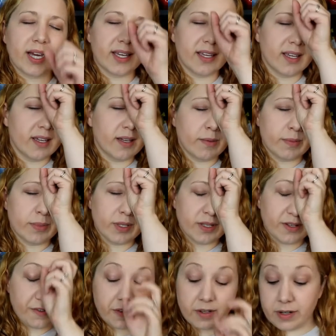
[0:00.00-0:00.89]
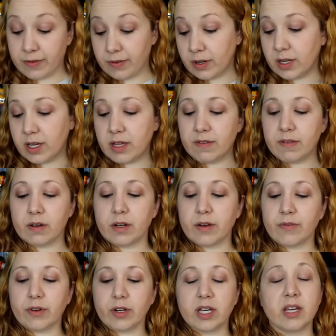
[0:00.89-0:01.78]
I can't, never Akiva,
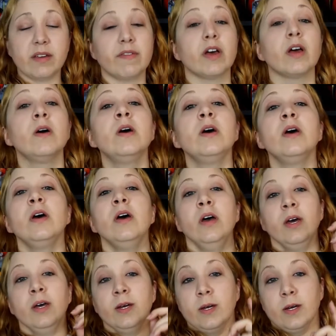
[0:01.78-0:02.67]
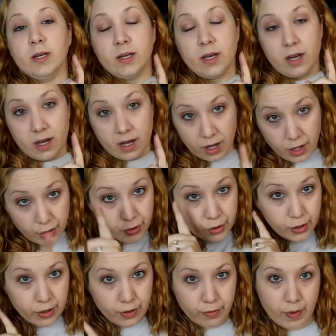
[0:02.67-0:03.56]
never Akiva.
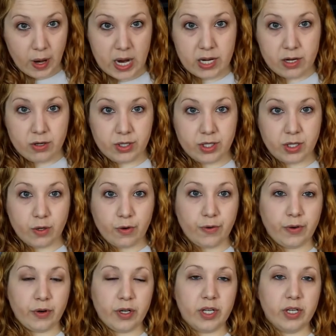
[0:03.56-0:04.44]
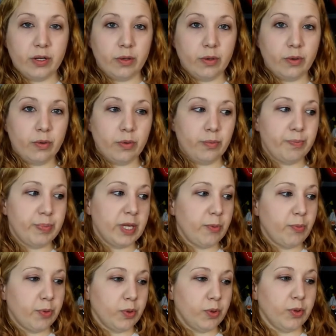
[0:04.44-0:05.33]
Other Riders, though, for you
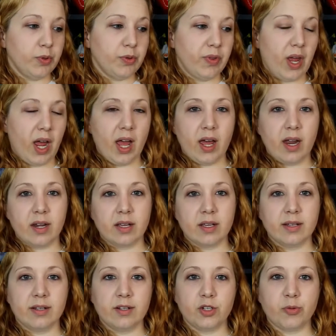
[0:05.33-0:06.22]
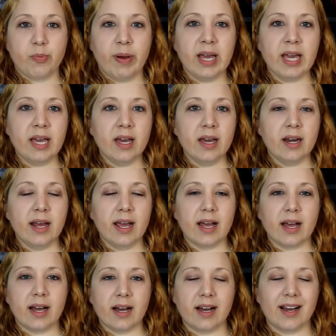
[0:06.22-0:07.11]
people not in Japan,
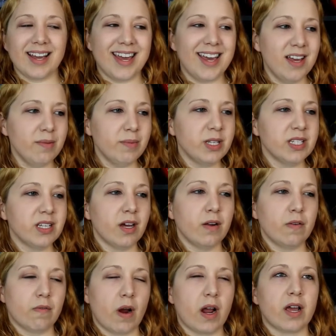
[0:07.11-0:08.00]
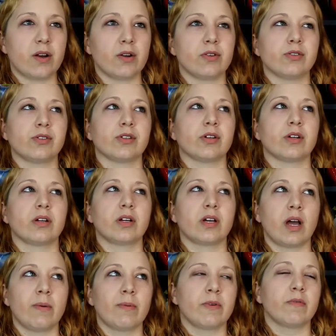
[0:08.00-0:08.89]
uh, Amazon Riders or
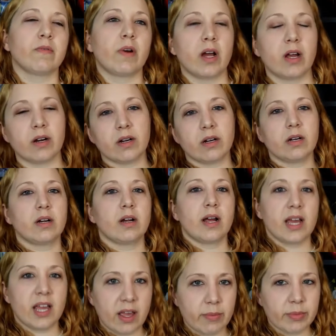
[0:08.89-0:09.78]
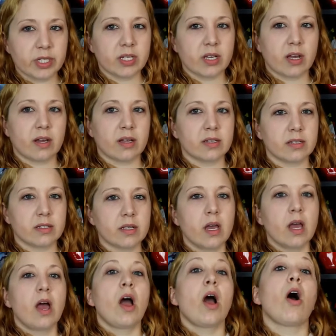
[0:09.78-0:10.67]
Kamen Rider Amazons